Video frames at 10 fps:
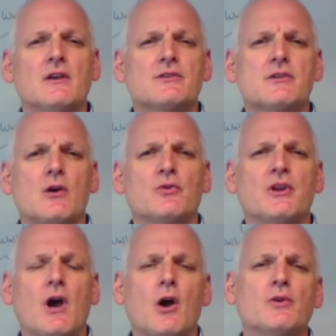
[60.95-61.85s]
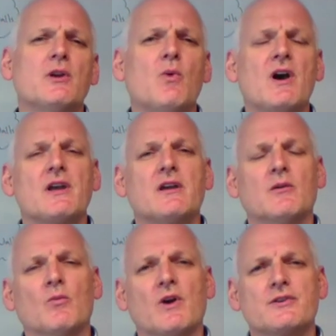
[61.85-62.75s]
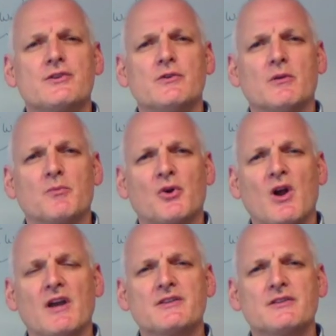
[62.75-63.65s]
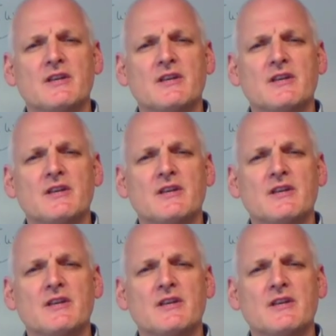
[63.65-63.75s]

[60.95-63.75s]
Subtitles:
So the only way in which you can price